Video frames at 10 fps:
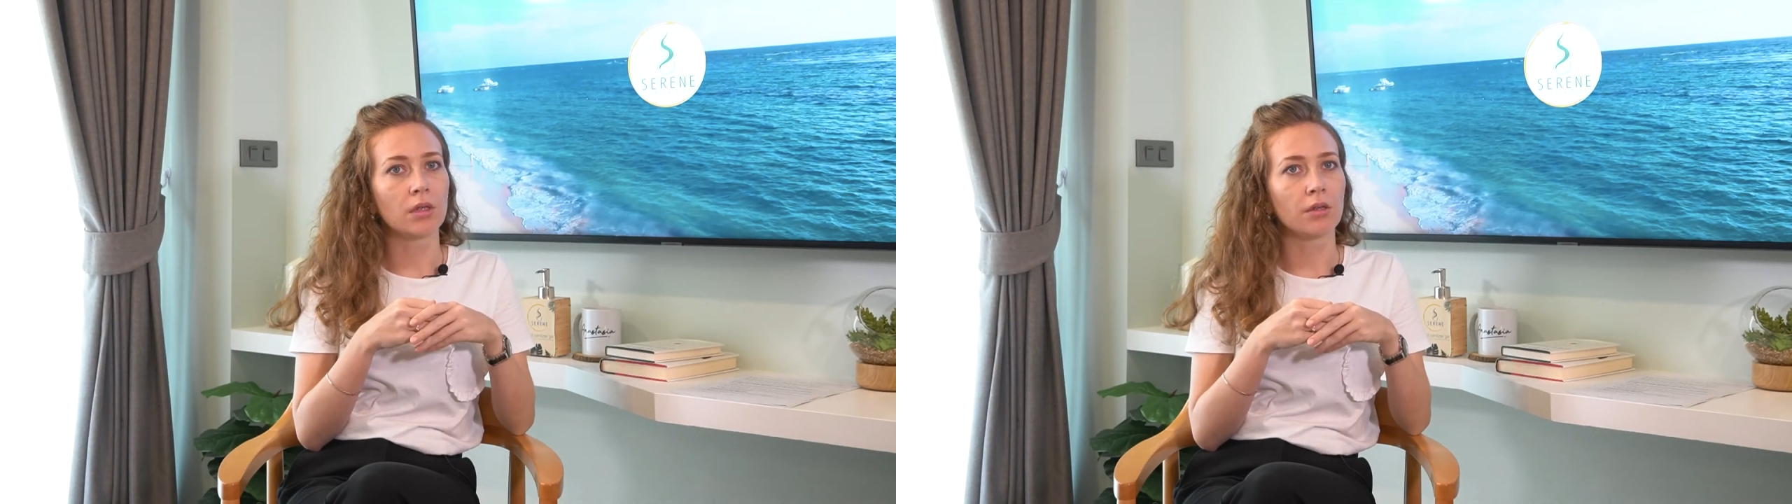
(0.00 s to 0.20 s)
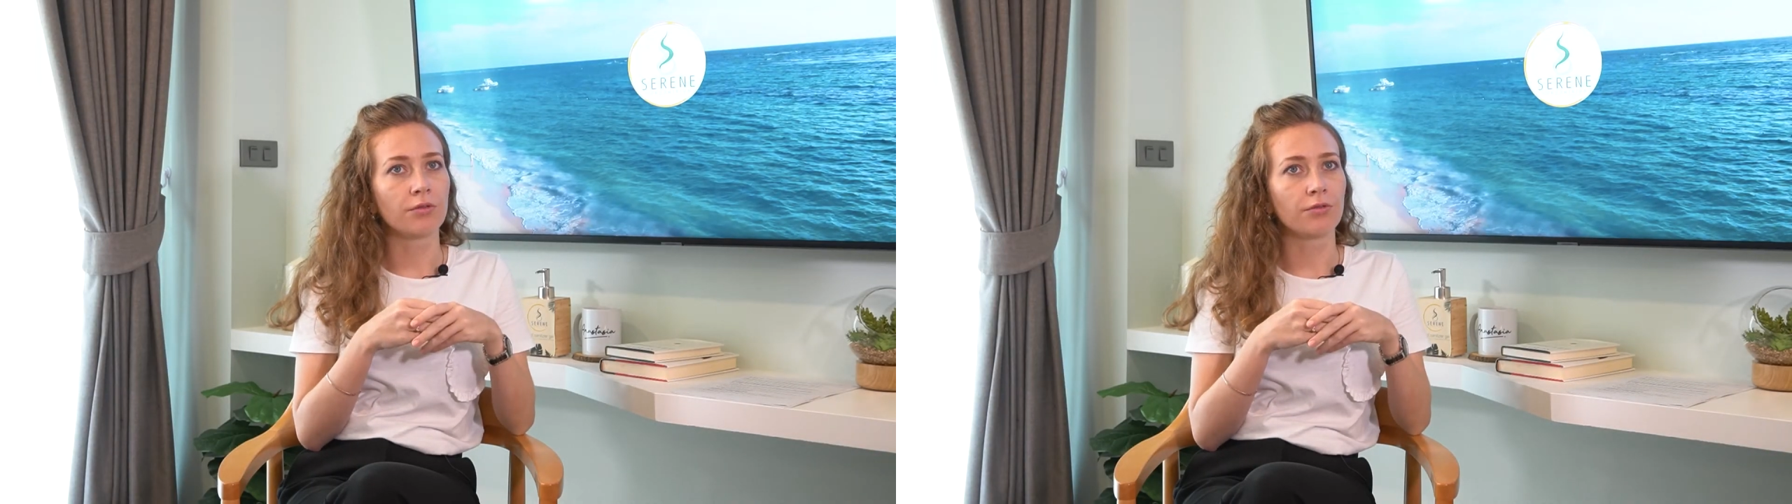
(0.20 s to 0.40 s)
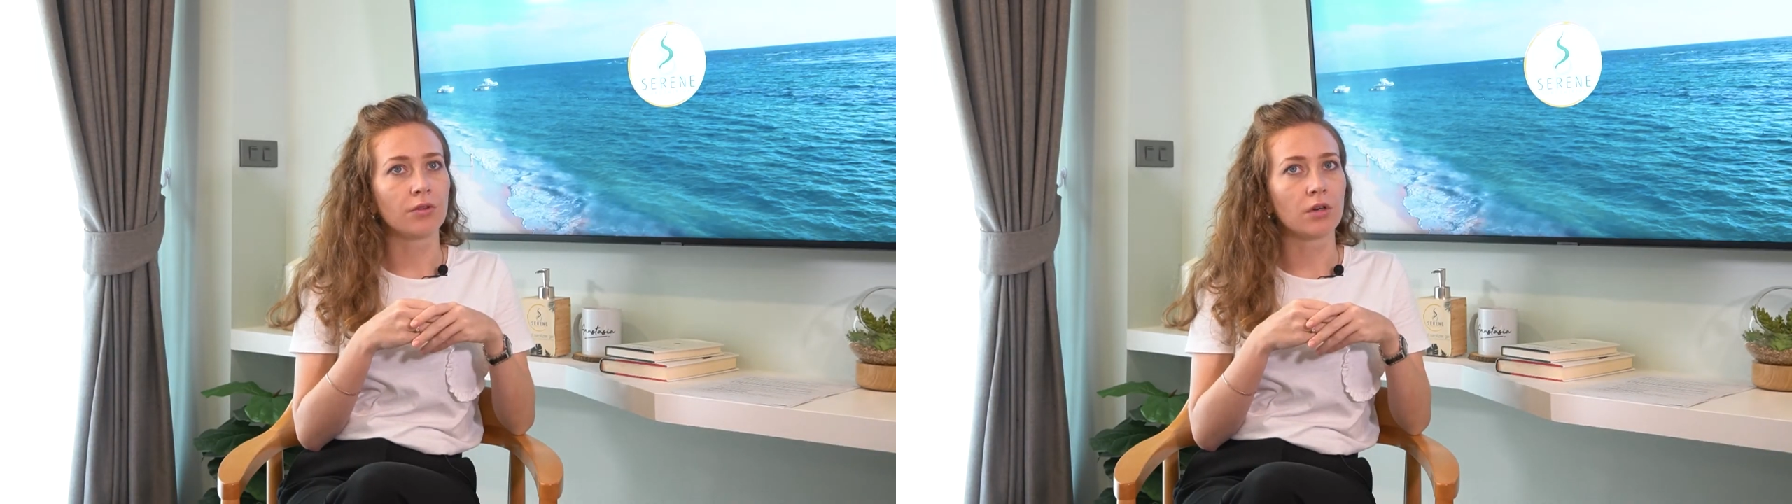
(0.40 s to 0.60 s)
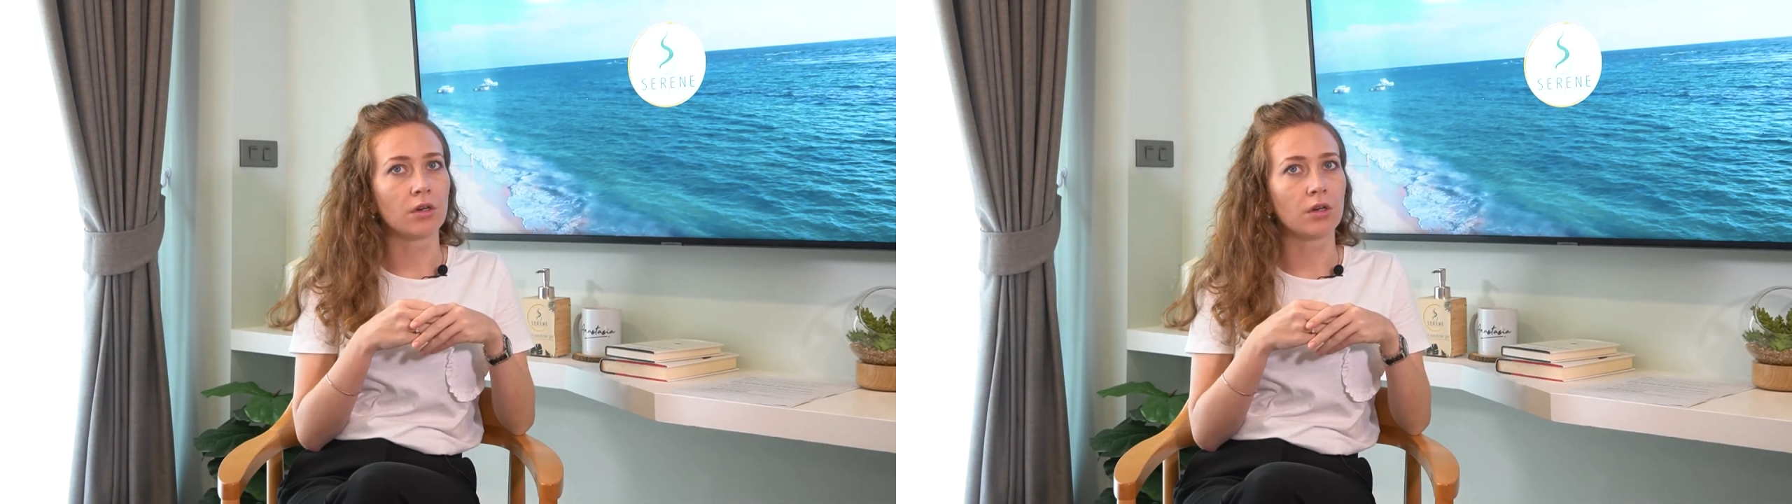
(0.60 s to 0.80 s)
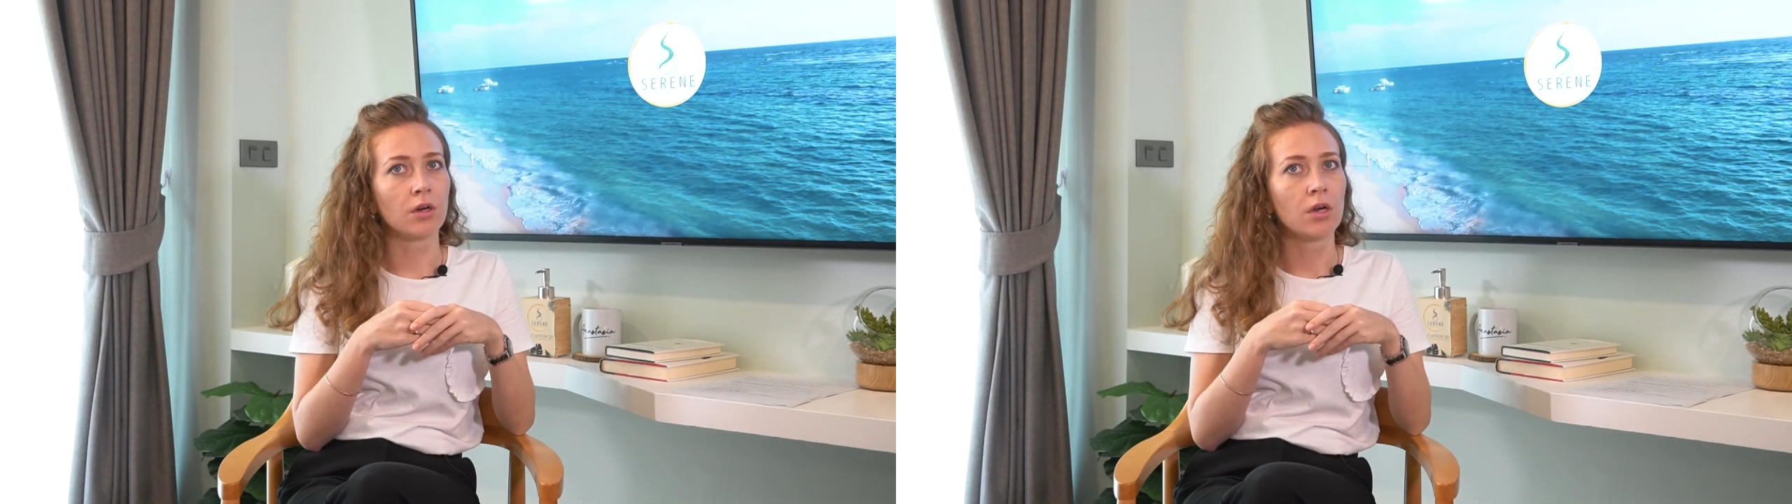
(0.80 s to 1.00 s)
if
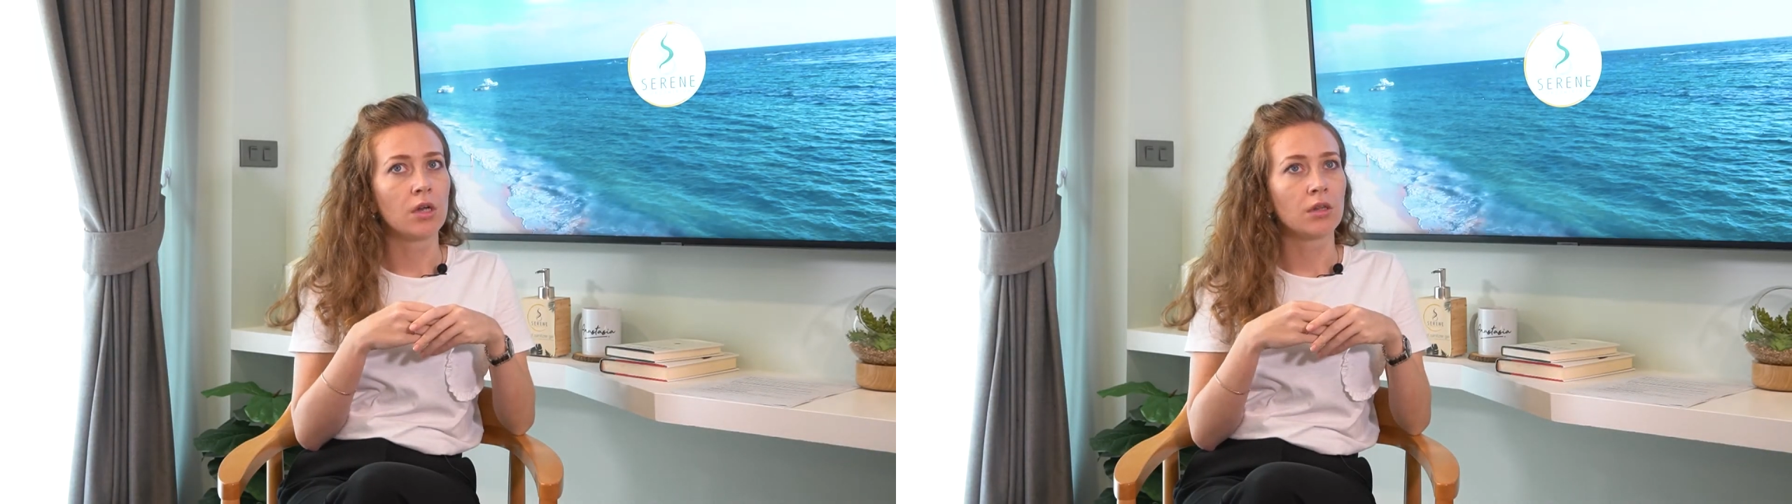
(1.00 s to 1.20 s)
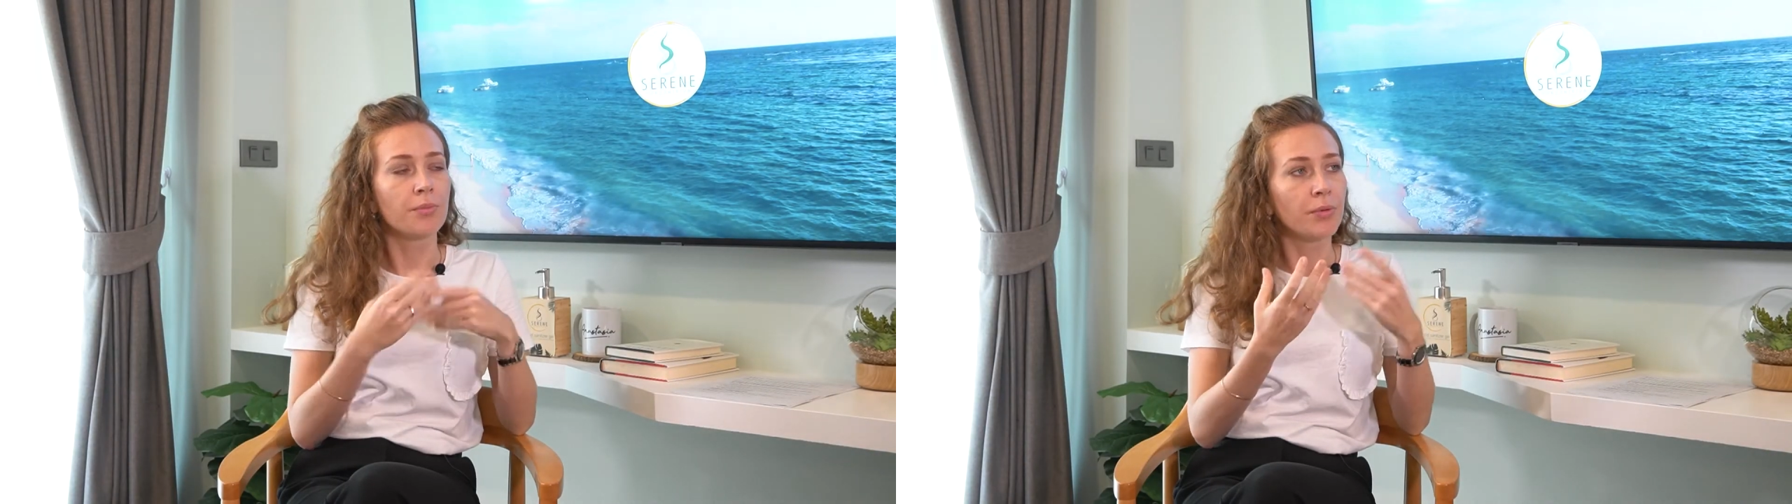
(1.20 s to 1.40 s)
the